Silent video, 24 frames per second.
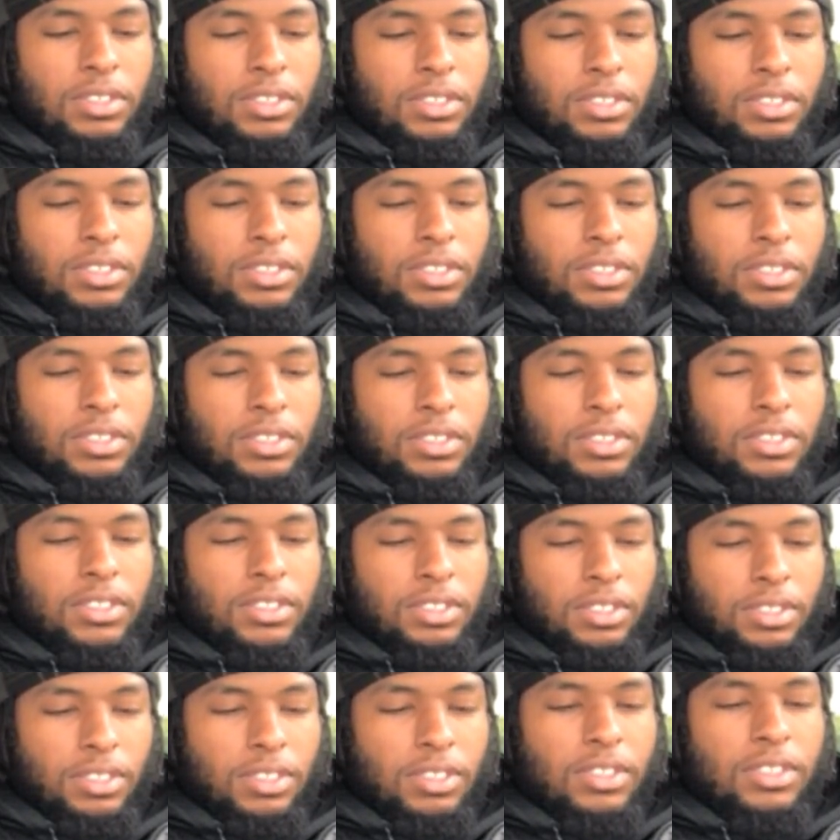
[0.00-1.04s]

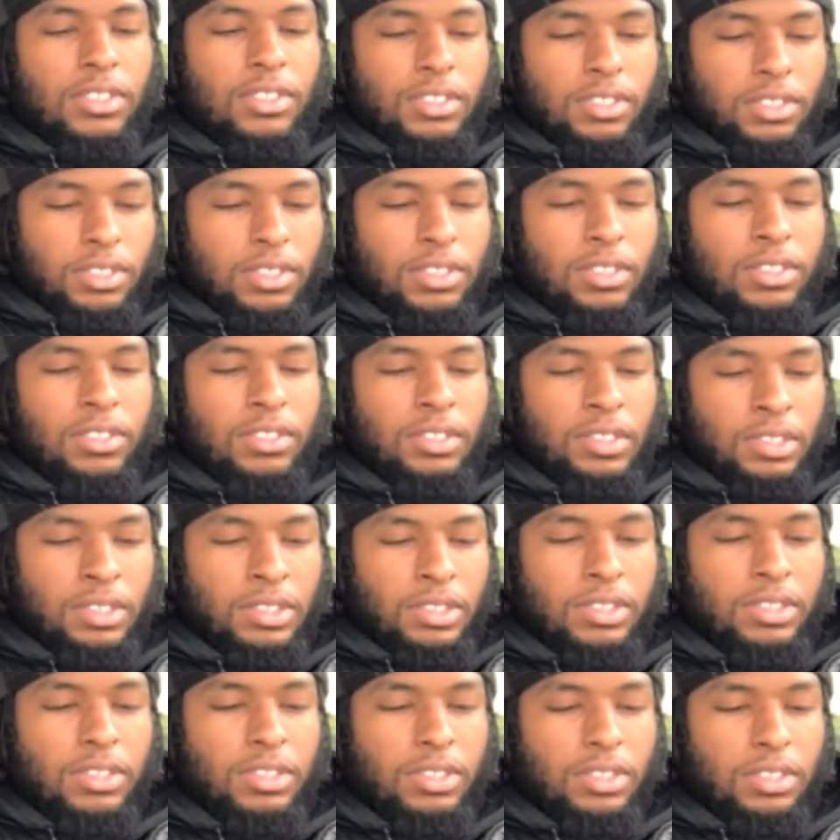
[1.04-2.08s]

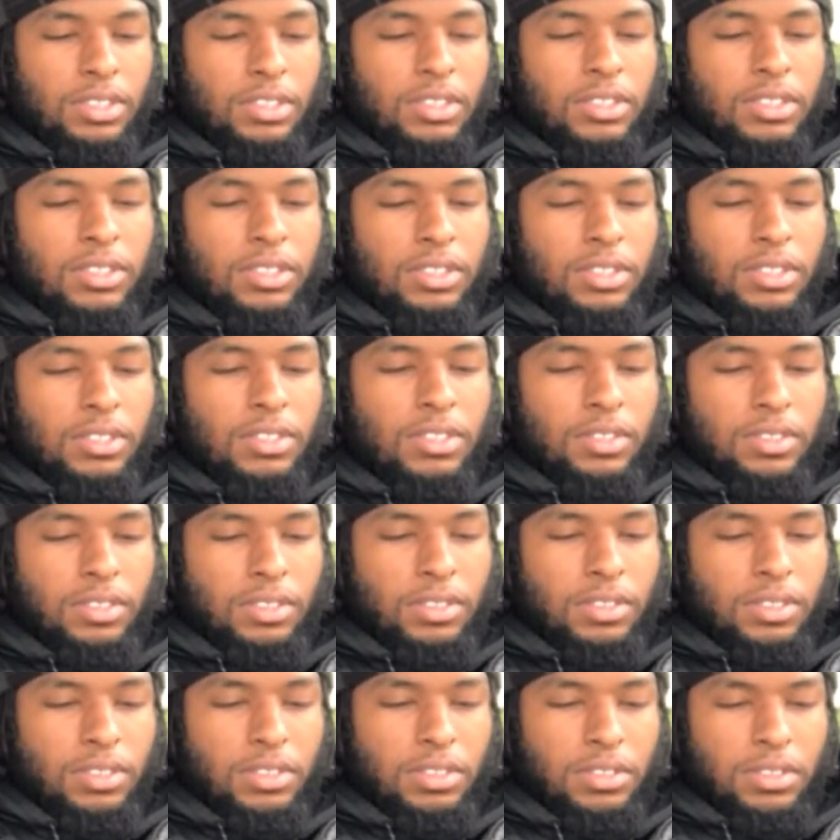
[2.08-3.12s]

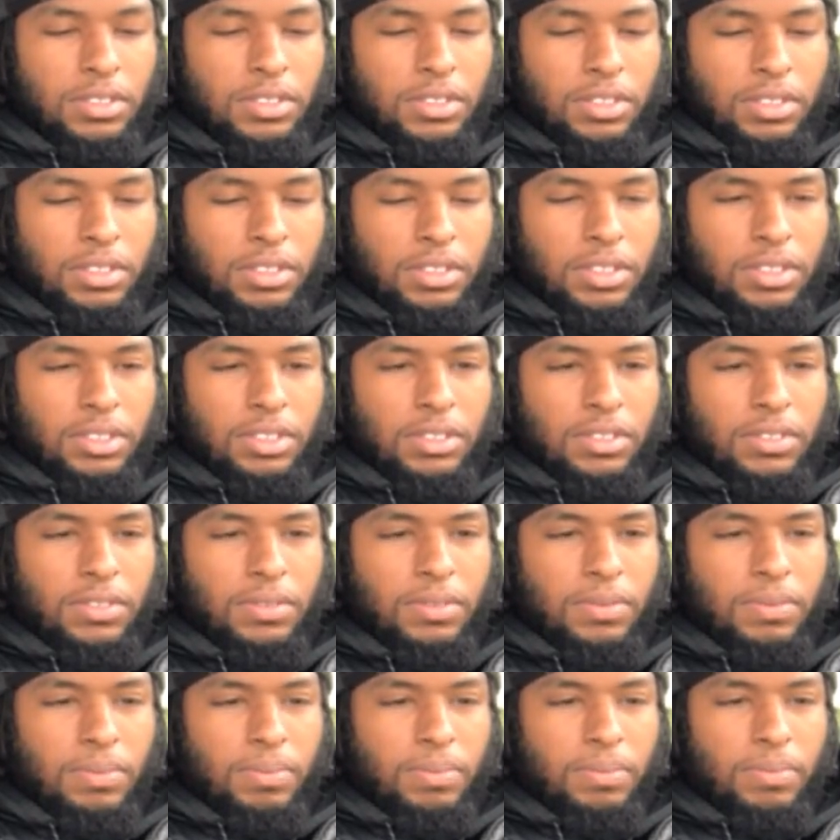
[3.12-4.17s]

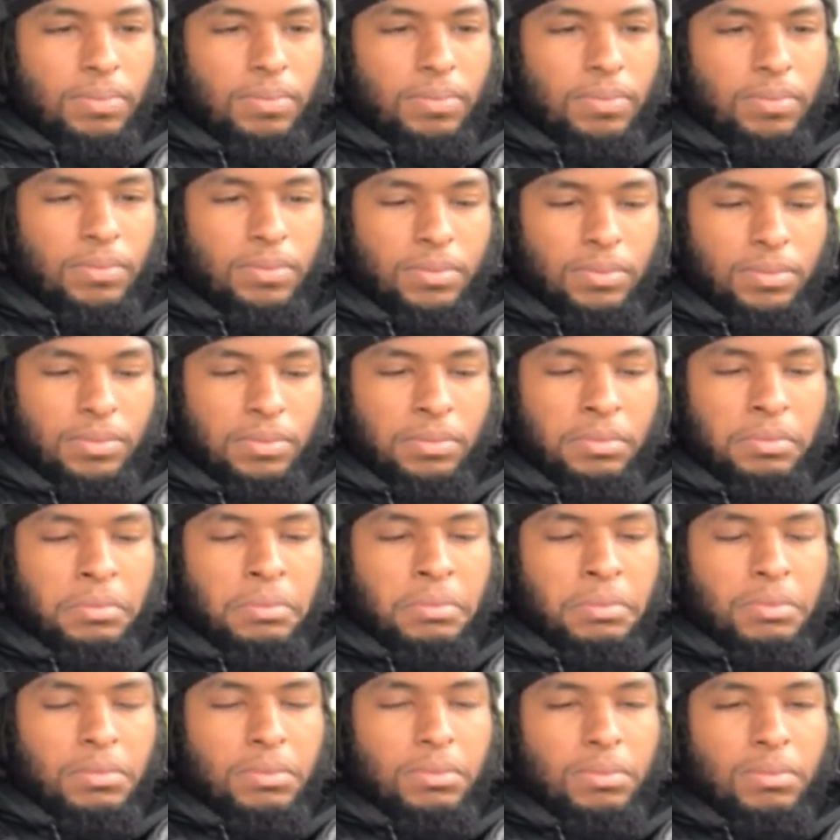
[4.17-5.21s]

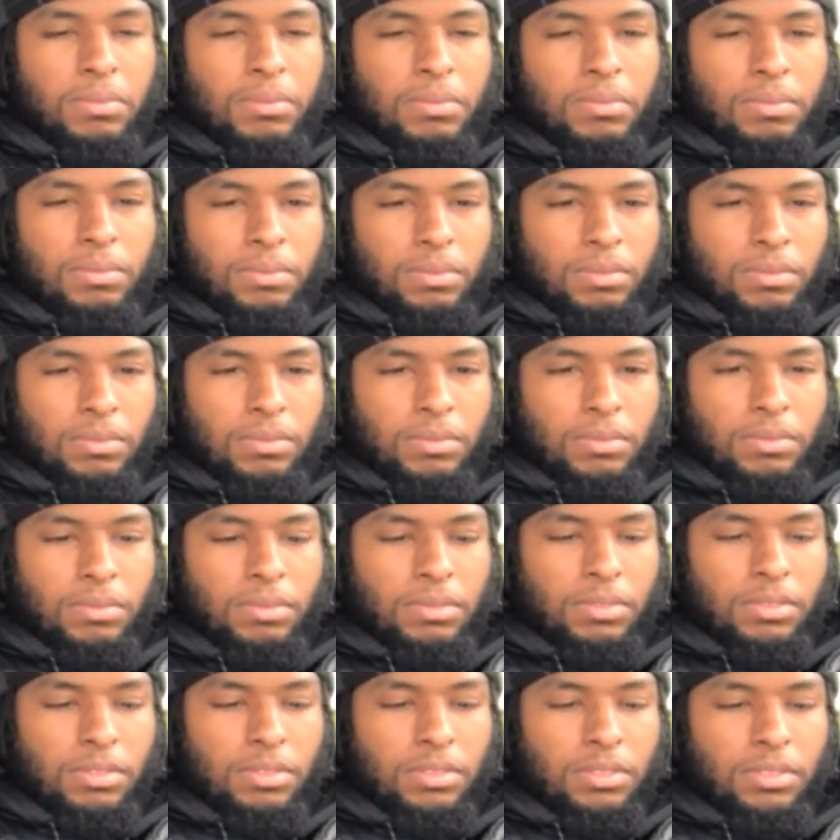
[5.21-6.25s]

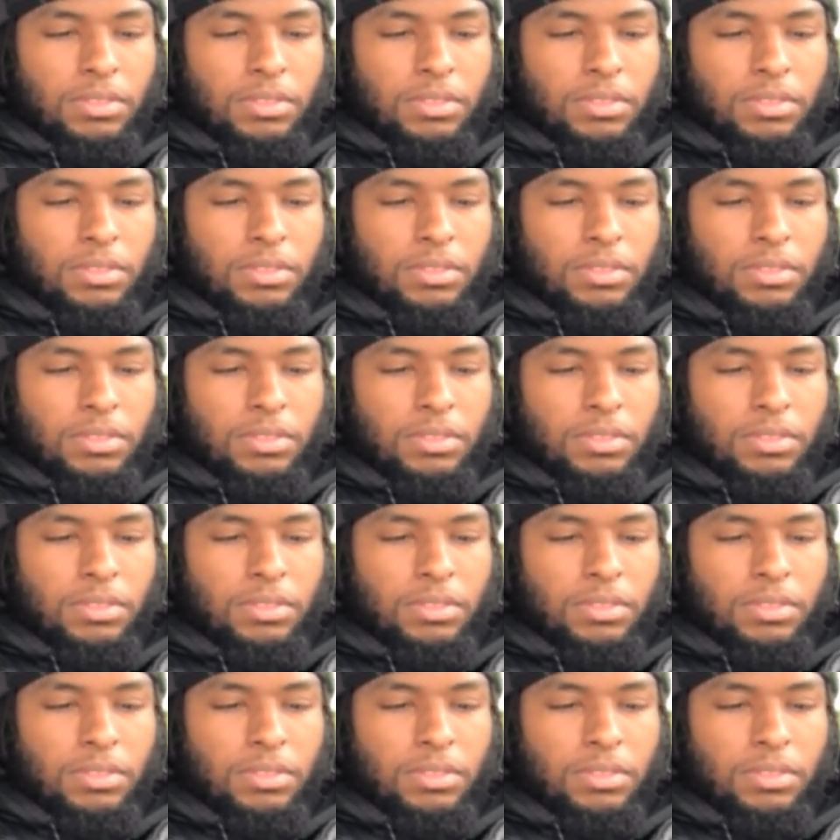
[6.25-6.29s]
This person isn't speaking.